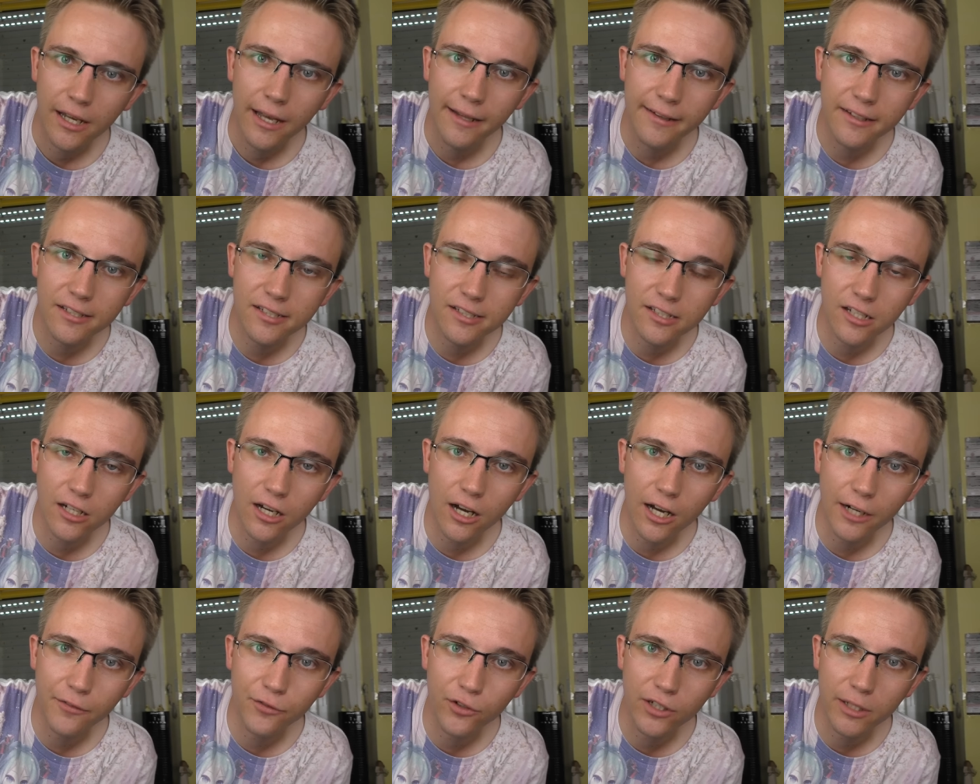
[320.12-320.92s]
This is a
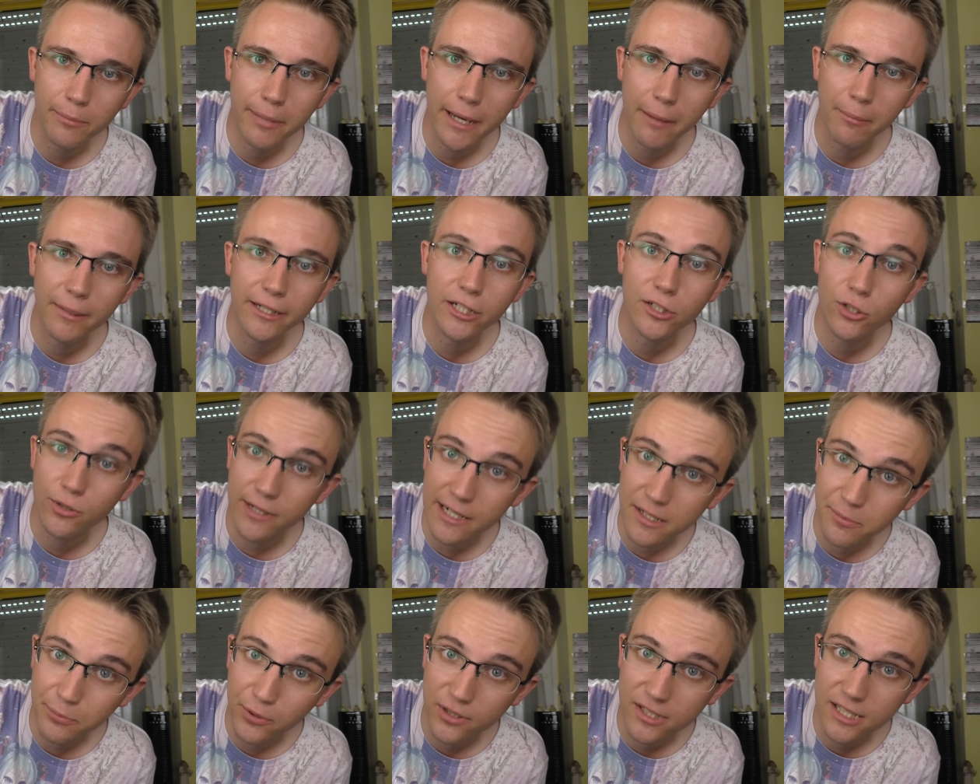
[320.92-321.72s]
card for the public
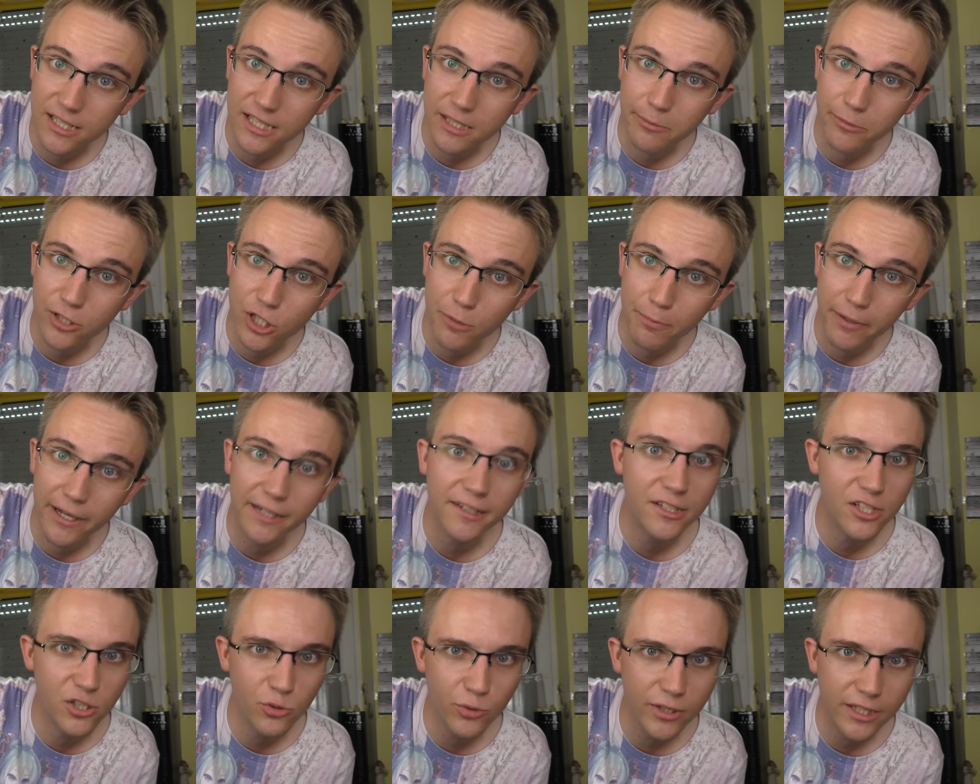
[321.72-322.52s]
transport system in
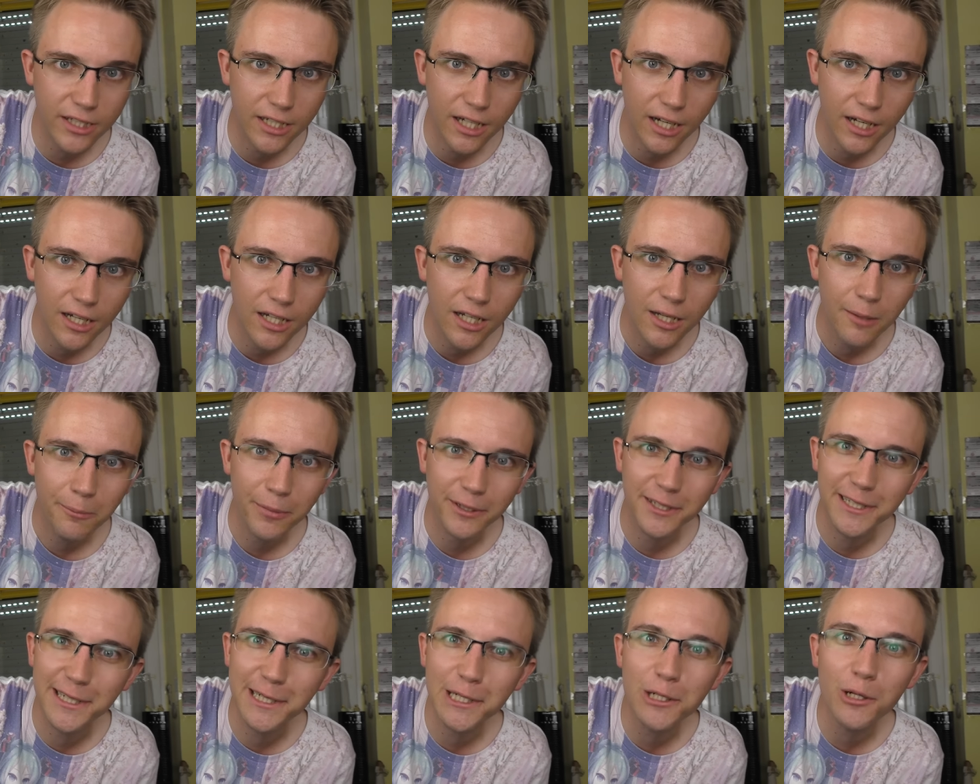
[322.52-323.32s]
Japan, the Suica,
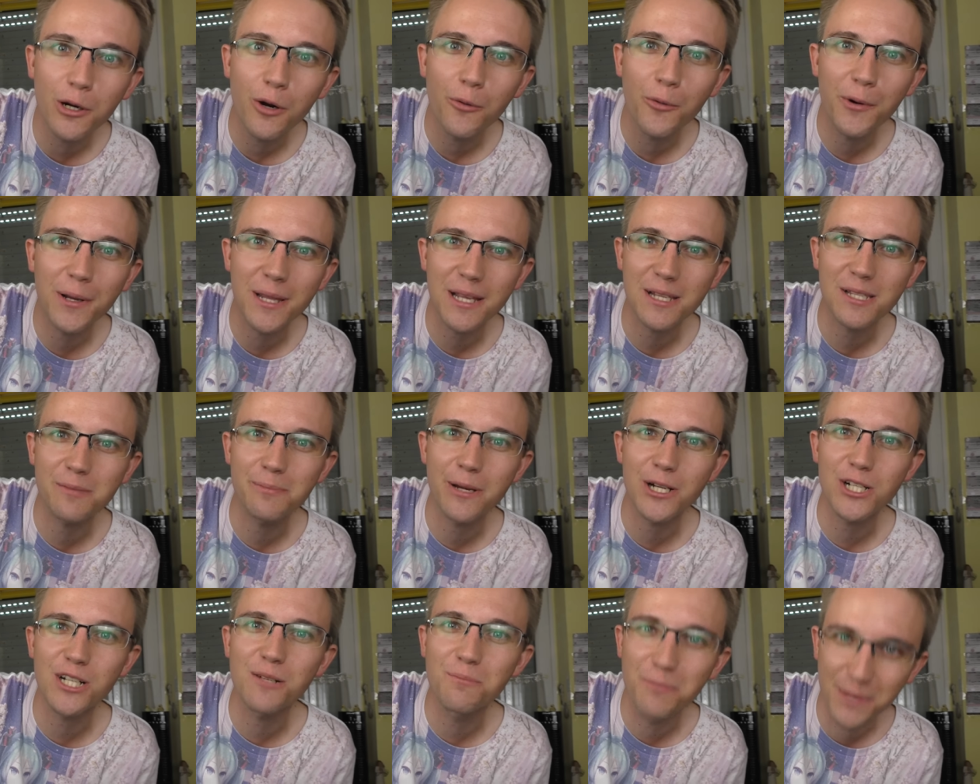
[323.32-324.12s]
but here with a
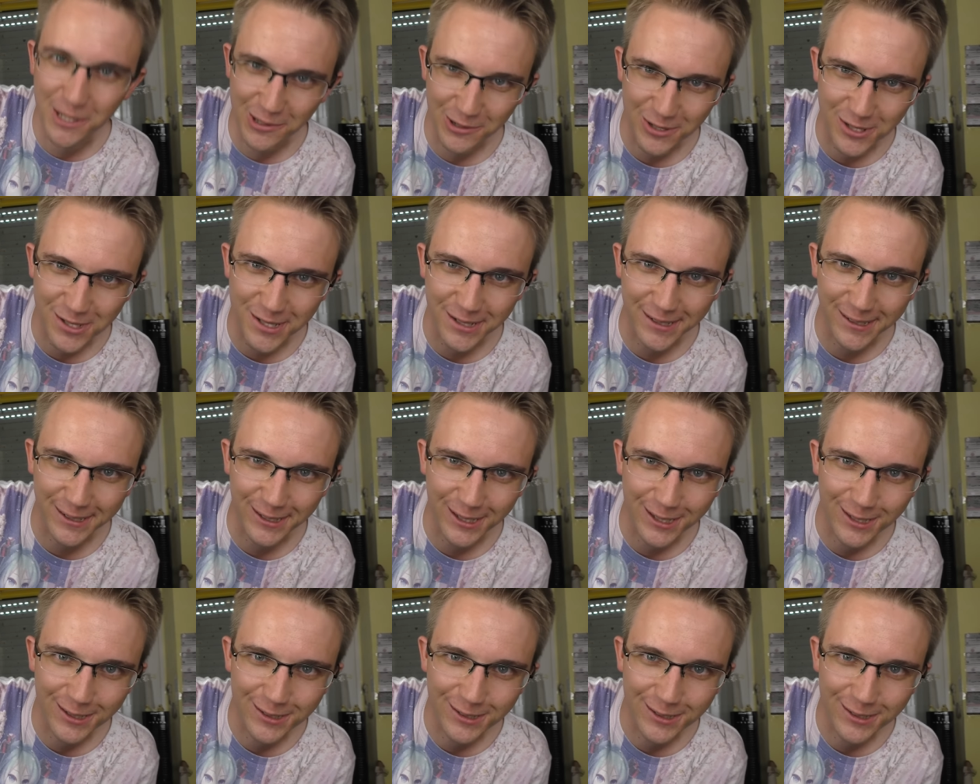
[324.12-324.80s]
special Miku sticker.